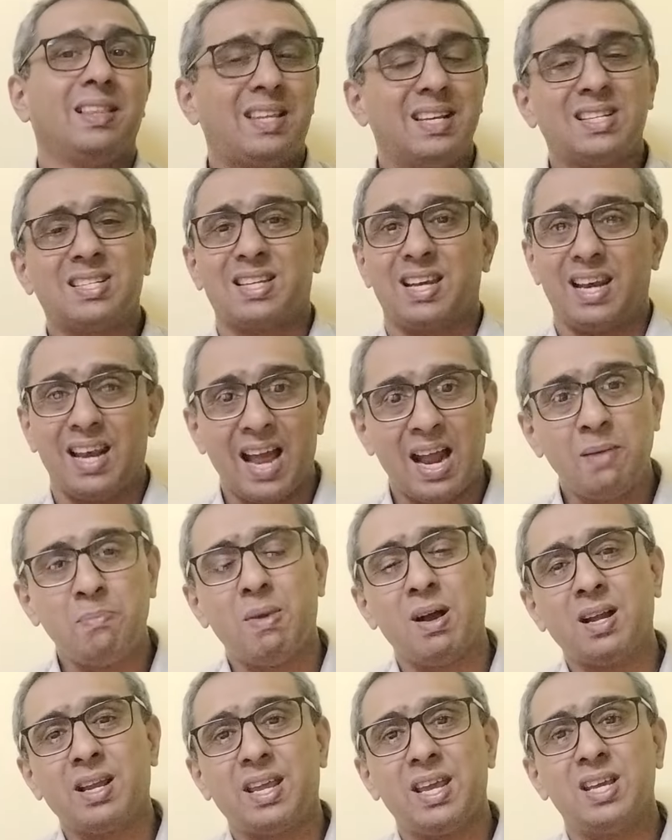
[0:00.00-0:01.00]
This
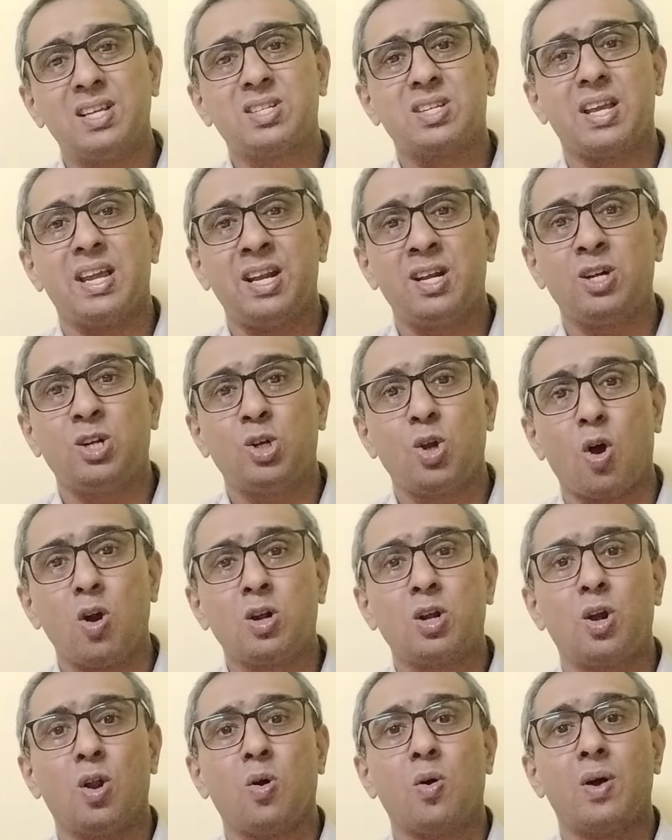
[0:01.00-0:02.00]
landmark case in
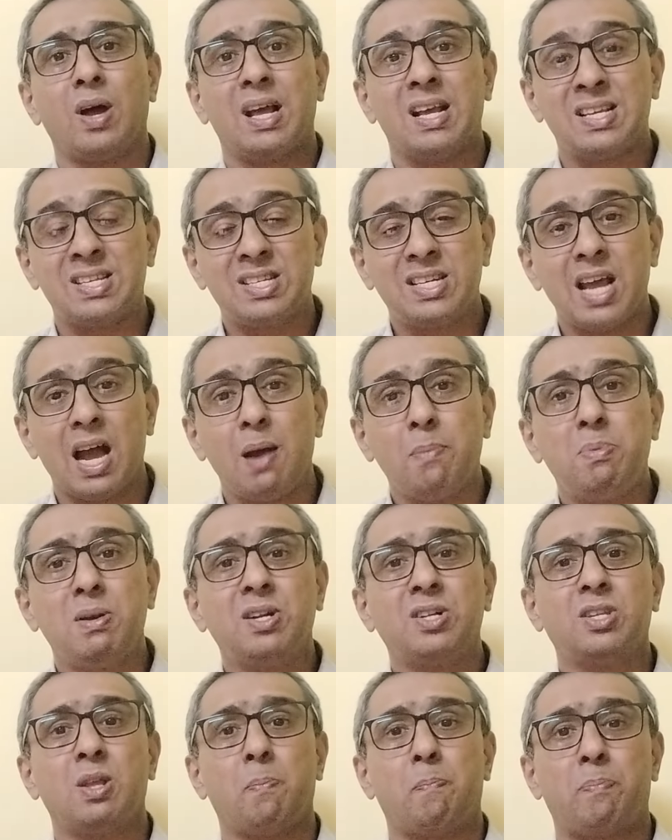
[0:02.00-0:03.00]
tort law
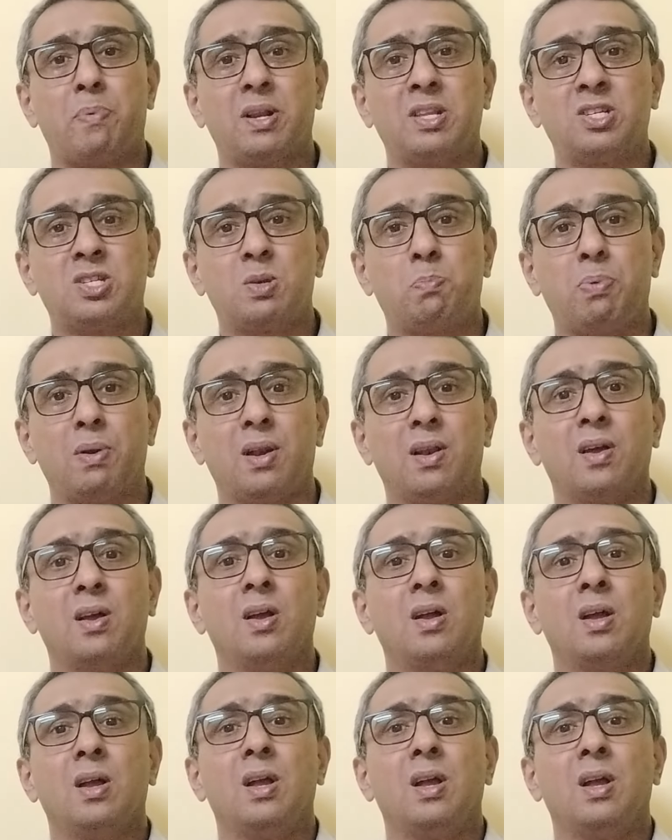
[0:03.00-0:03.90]
established the principle